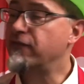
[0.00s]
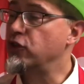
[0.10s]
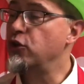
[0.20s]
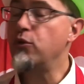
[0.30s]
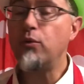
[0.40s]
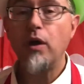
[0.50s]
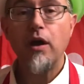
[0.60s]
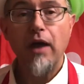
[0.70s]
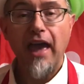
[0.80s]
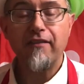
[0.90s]
you
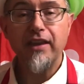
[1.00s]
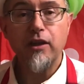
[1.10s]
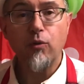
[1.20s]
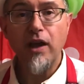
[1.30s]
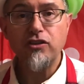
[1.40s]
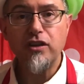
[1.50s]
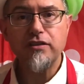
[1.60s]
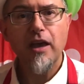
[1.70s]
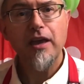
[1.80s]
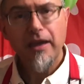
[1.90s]
have any questions,
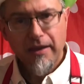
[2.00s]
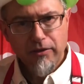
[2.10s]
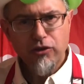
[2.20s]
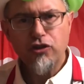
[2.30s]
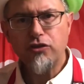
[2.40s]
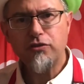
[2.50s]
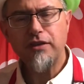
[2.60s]
just